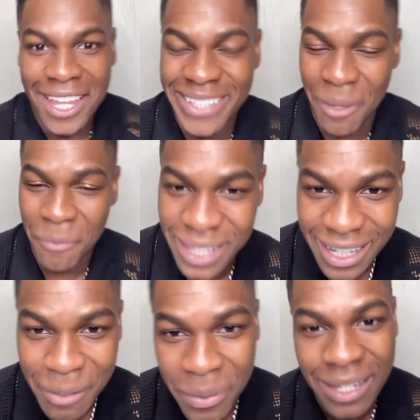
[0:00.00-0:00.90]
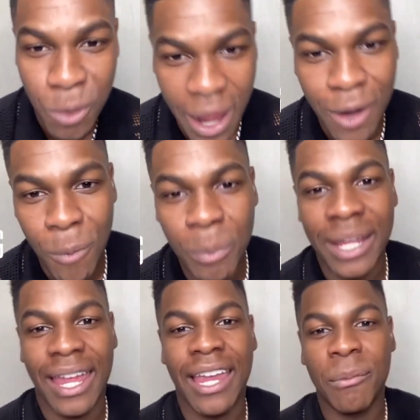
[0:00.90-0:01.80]
something that could be quite
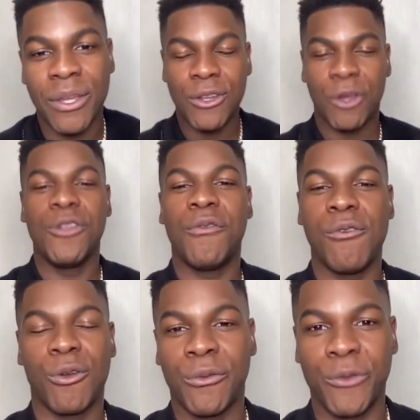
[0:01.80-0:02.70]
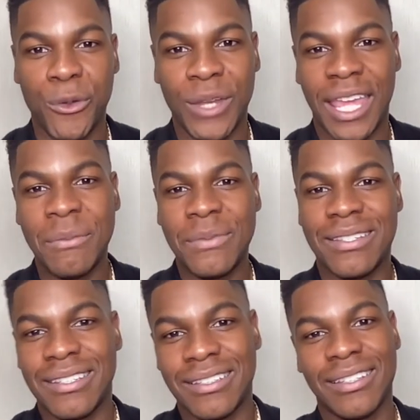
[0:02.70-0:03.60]
complicated. But you know you flaunt a few names
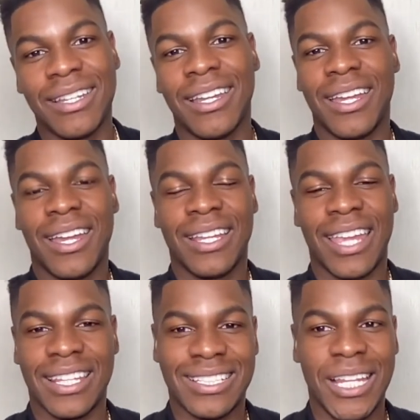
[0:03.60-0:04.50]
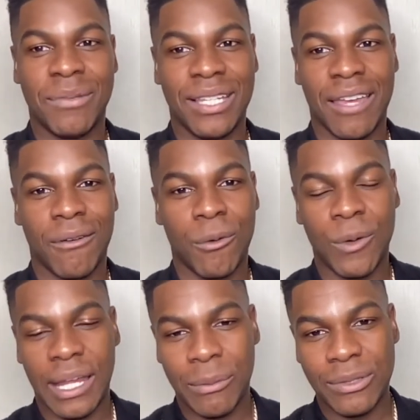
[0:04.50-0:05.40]
and get the team together, and
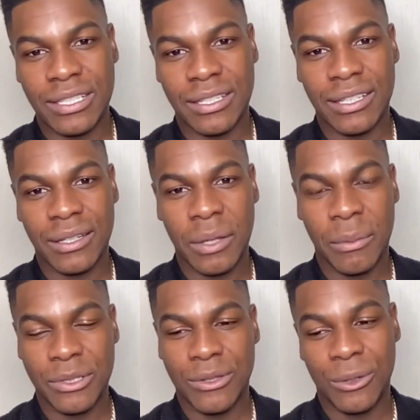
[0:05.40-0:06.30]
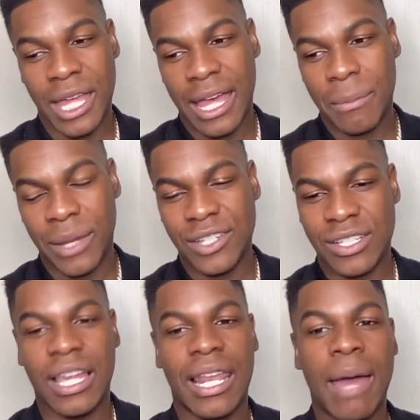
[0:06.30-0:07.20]
we're able to we're able to do that. But it's
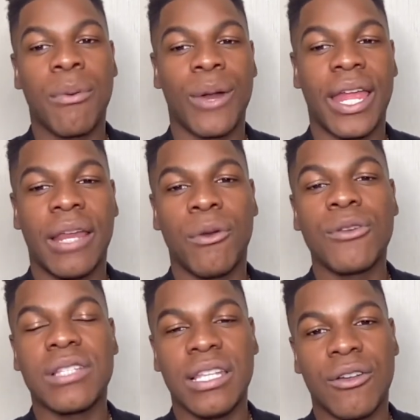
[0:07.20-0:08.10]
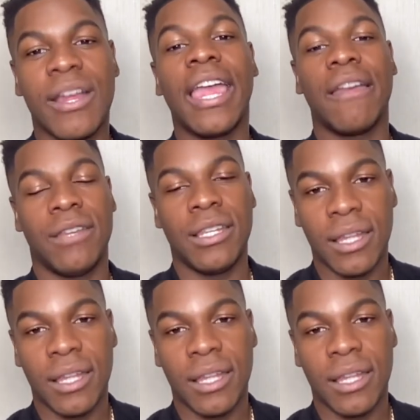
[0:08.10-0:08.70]
just collaborating mostly creatively